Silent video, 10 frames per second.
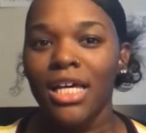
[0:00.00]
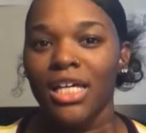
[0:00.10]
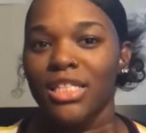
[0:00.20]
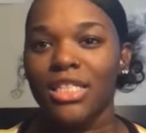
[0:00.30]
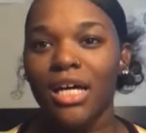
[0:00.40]

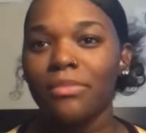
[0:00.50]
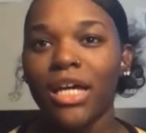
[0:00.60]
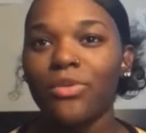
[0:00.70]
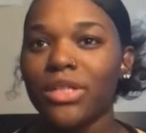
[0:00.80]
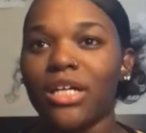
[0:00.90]
So I'm
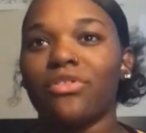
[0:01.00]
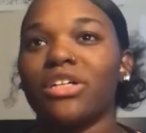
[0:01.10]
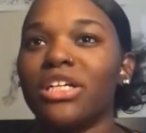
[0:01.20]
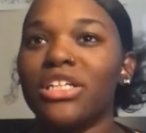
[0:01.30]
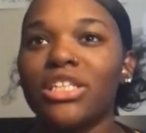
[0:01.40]
like, whatever.
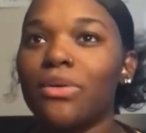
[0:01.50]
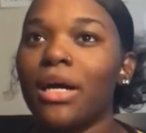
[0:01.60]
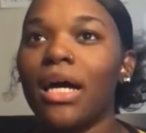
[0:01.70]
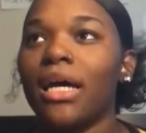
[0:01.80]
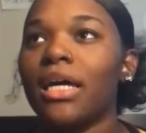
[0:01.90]
So
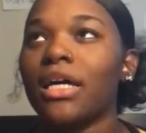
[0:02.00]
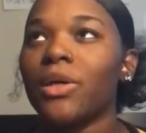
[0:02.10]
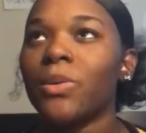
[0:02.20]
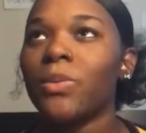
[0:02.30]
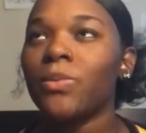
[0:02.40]
I
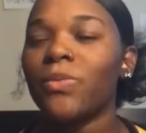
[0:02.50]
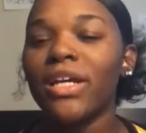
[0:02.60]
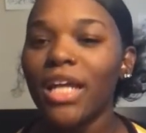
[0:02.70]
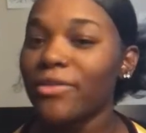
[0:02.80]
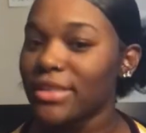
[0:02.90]

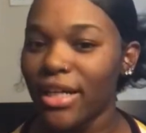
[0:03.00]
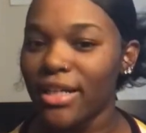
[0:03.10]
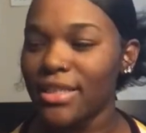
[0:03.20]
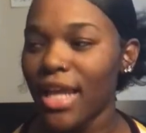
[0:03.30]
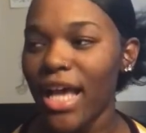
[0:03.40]
ran
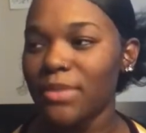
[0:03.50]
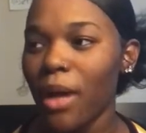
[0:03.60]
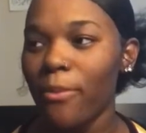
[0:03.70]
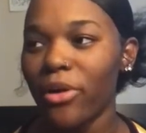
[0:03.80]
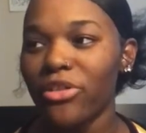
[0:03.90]
downstairs and I asked
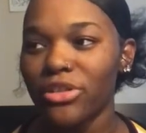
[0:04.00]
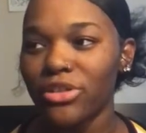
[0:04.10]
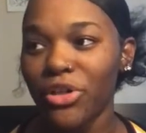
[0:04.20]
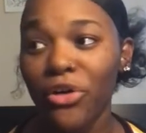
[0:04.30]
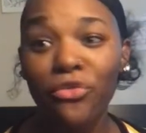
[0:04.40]
my brother's
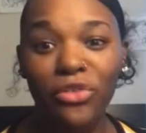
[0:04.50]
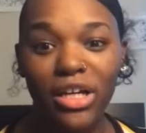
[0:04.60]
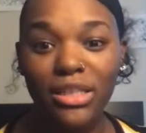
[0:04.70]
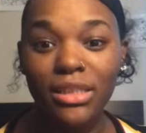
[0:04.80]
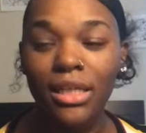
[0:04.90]

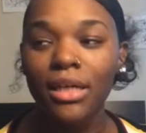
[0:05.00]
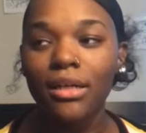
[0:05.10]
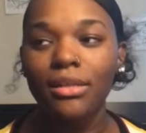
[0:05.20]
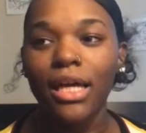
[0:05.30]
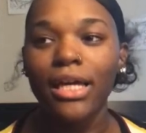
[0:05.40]
girlfriend,
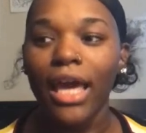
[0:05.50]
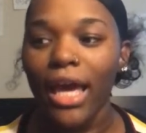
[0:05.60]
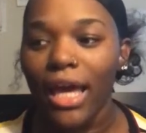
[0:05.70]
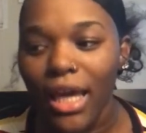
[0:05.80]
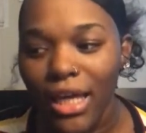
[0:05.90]
like,
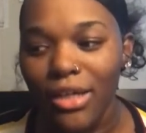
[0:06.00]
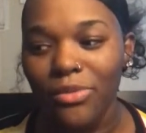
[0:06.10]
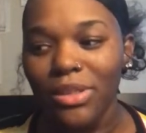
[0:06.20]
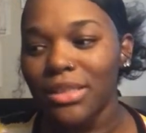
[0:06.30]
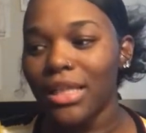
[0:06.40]
hey,
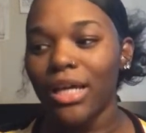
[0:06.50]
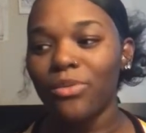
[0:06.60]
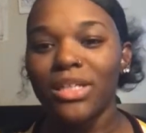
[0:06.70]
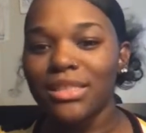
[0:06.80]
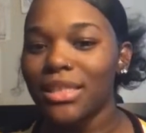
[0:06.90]

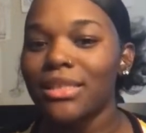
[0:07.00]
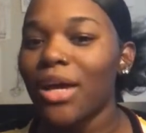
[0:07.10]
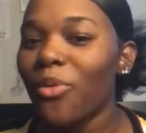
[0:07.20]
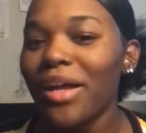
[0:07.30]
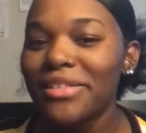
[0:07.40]
what is this?
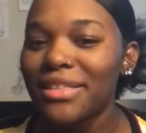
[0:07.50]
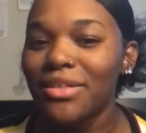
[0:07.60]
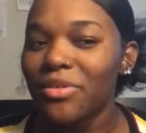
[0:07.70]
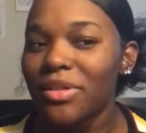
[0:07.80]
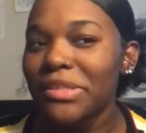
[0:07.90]
Like,
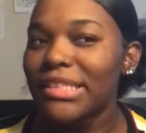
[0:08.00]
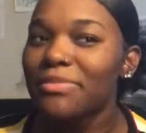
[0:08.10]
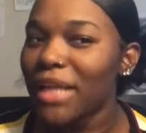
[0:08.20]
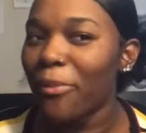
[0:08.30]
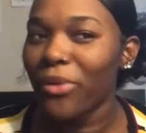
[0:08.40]
does this
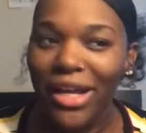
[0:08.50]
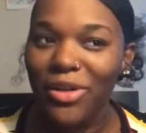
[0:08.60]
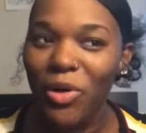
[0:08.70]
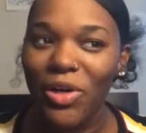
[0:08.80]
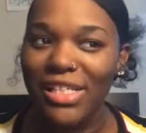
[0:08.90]
mean I'm
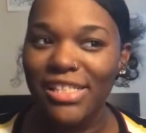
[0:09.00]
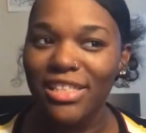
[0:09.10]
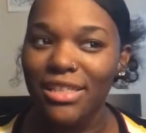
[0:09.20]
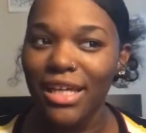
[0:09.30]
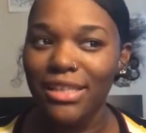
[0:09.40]
pregnant, or is it
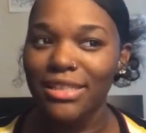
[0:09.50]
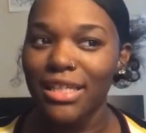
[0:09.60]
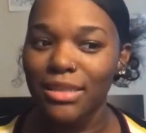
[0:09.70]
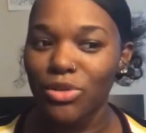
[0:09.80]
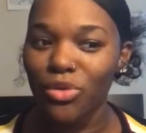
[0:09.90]
just like the
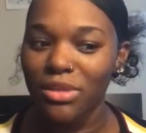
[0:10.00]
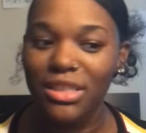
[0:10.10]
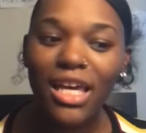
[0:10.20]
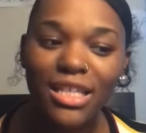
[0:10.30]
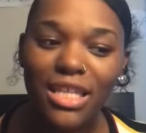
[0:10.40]
test, something on the
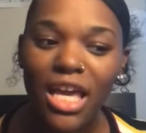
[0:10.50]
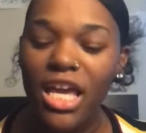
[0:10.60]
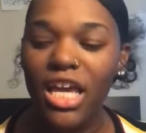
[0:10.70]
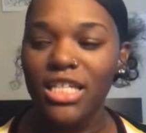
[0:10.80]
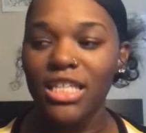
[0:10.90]
test?
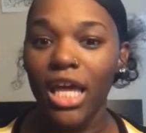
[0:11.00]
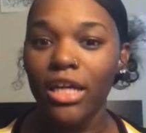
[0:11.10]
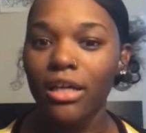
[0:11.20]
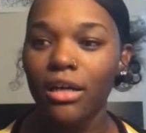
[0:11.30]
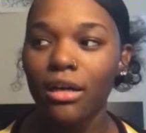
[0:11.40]
And she like,
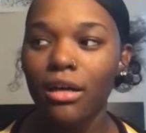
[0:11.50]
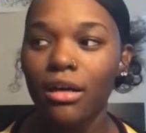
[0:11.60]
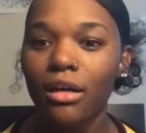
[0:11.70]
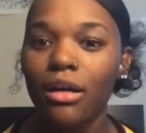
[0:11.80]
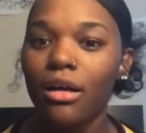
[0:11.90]

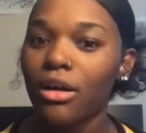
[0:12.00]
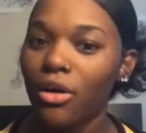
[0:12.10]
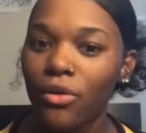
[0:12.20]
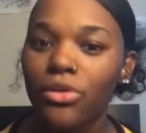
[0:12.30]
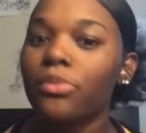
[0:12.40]

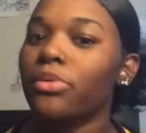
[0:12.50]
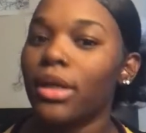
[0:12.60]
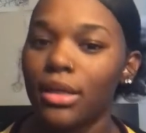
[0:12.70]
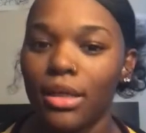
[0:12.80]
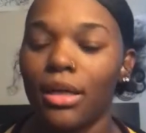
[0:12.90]
girl, you're
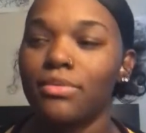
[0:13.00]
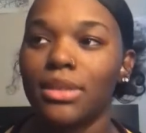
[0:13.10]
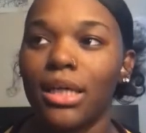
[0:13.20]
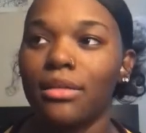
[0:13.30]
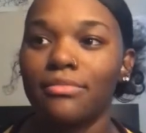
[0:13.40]
pregnant. I was
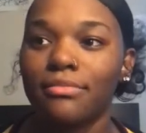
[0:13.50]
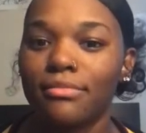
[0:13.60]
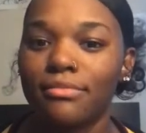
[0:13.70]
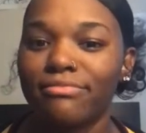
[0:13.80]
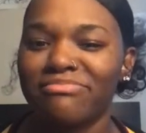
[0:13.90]
like,
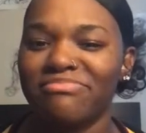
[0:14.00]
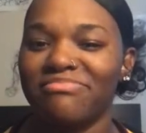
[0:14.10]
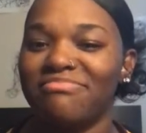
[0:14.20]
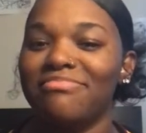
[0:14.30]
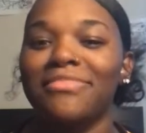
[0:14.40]

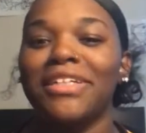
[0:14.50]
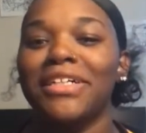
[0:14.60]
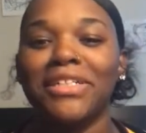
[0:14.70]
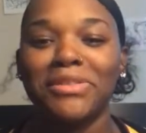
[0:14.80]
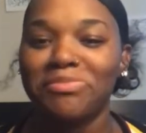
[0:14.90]

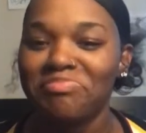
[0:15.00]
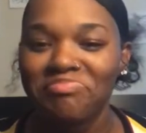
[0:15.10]
no.